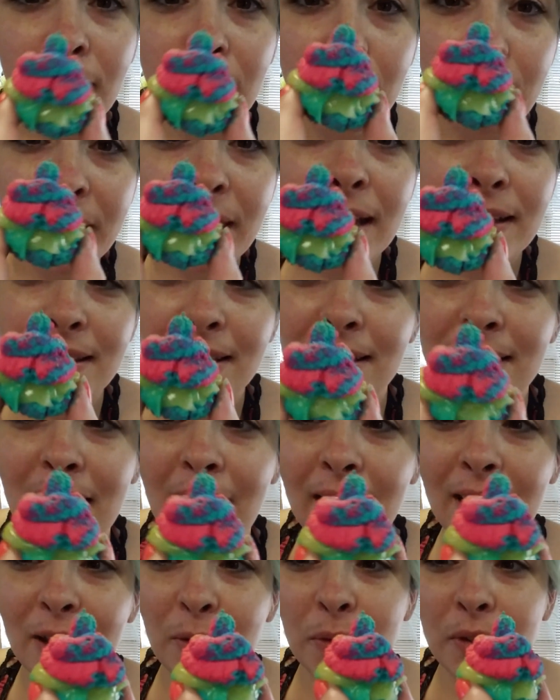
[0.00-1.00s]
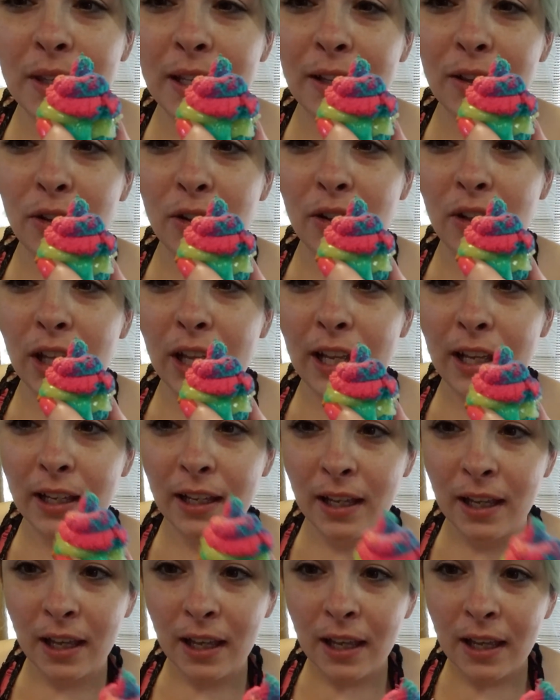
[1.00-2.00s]
But that's exactly what they look like.
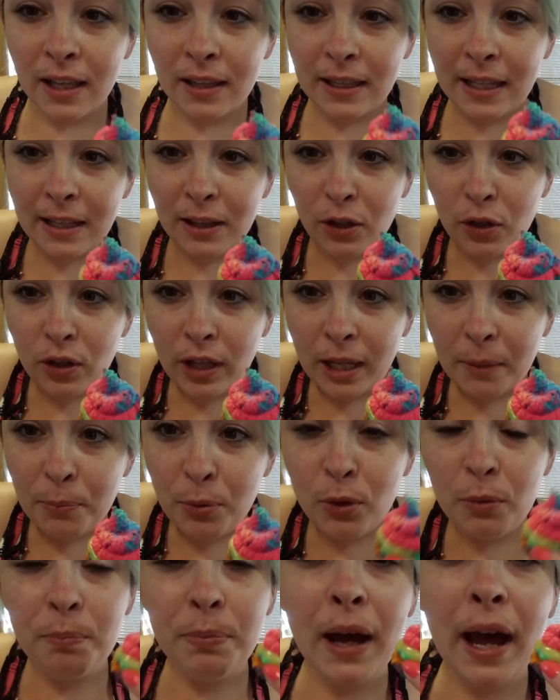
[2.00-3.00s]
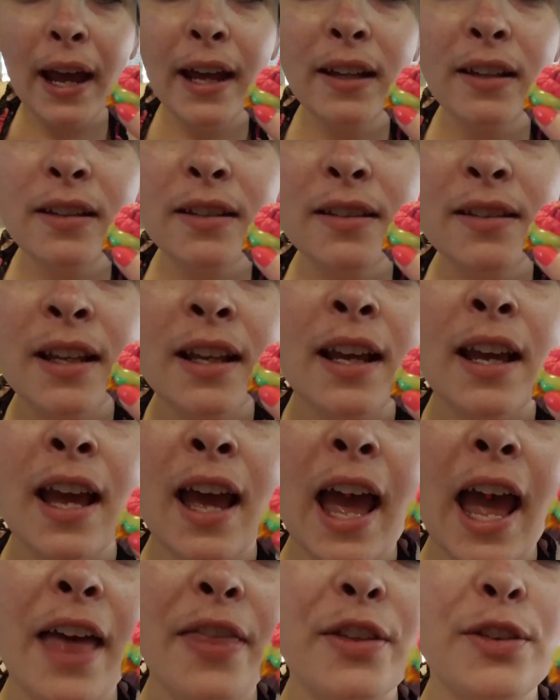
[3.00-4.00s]
They look like poop piles,
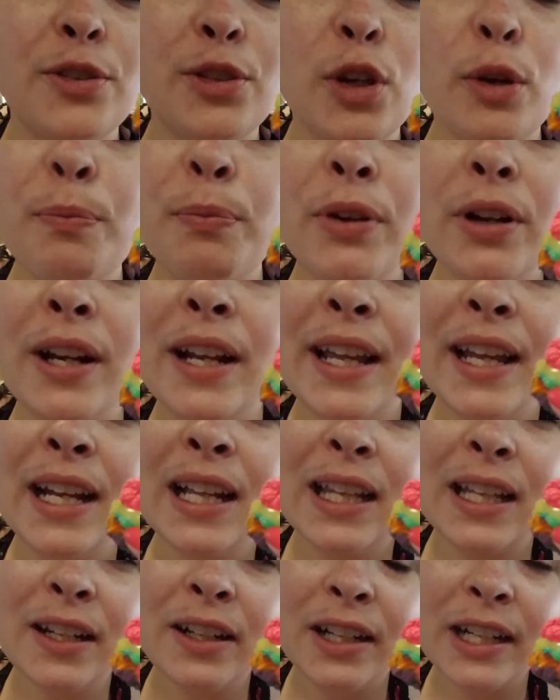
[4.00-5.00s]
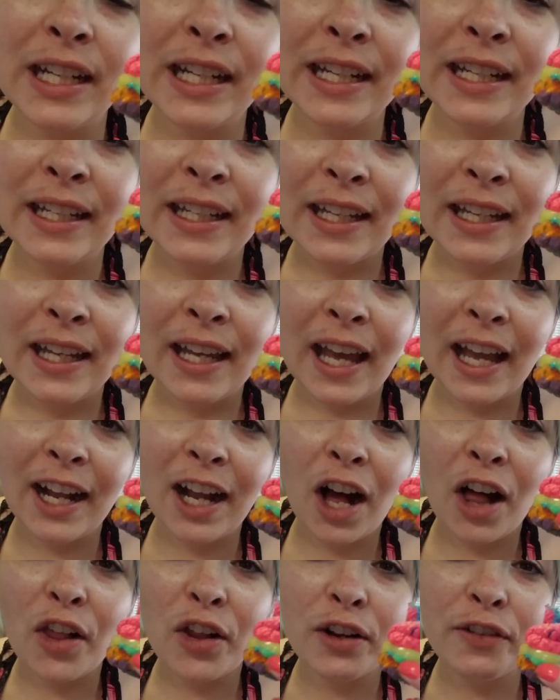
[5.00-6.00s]
and they're so pretty and glittery and
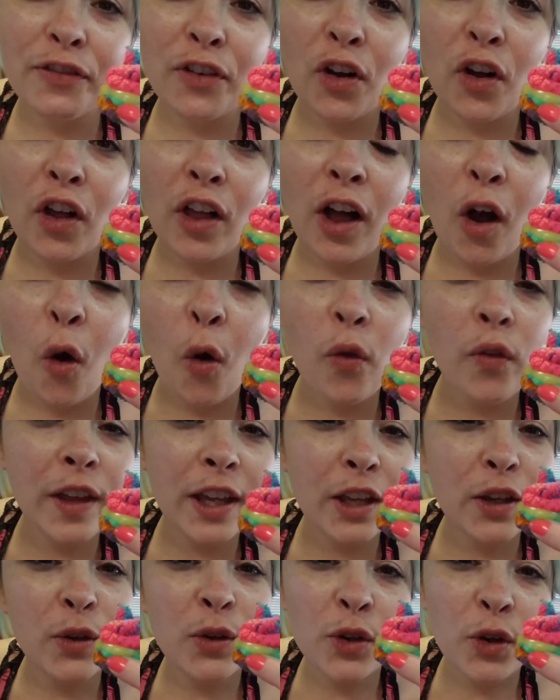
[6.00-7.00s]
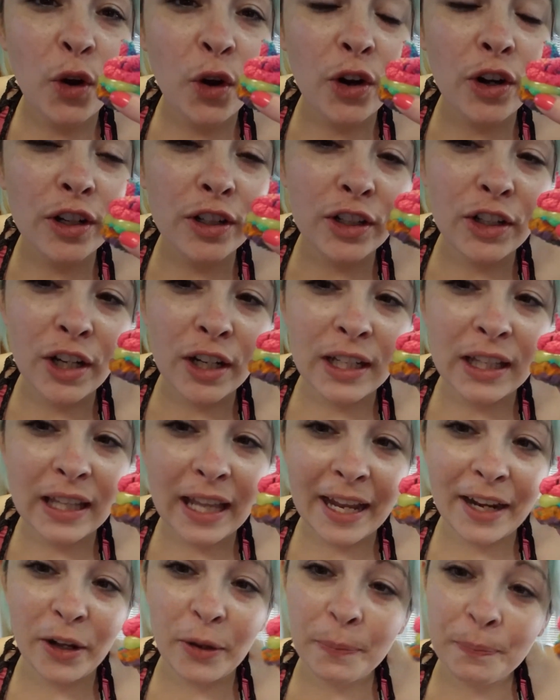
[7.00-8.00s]
colorful. Only a unicorn could have
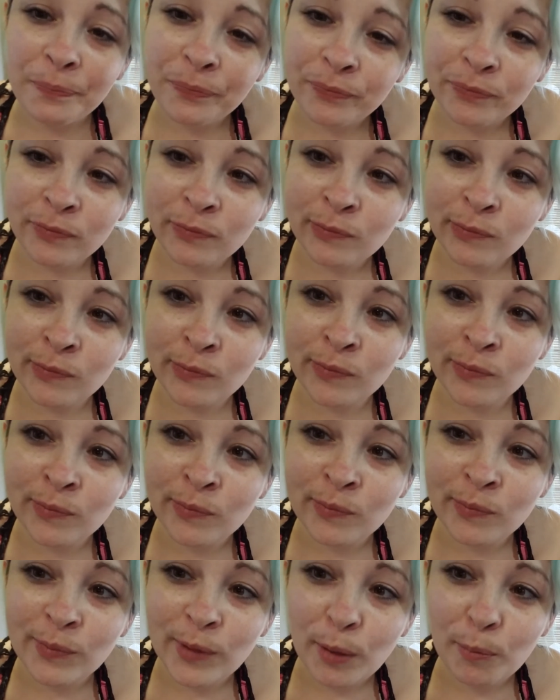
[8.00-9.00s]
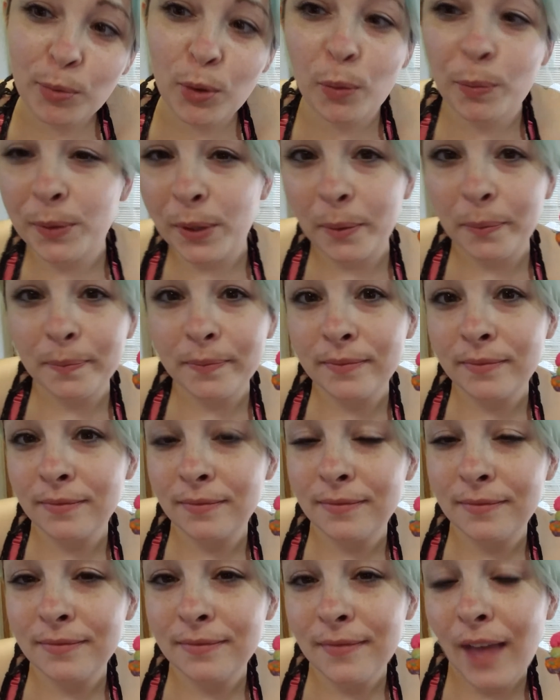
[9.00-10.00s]
laid them. Pooped them.
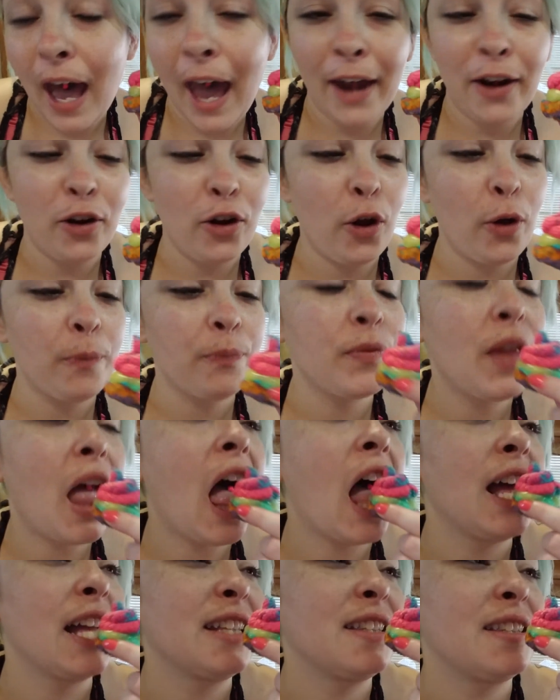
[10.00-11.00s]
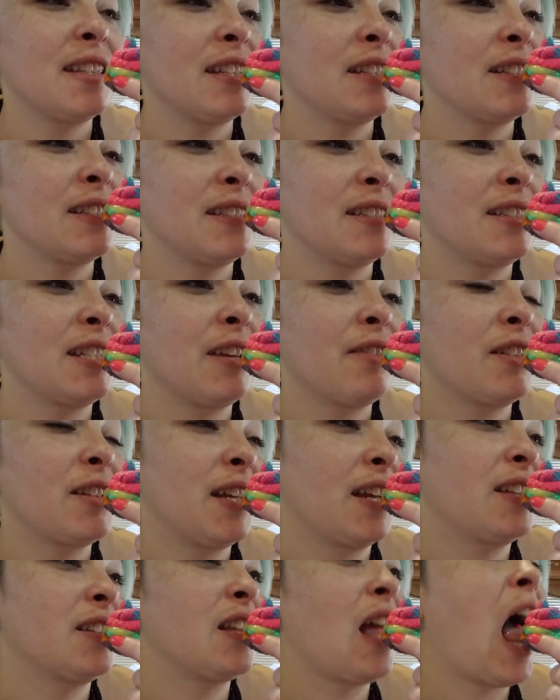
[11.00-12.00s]
I don't know. Let's give it a taste.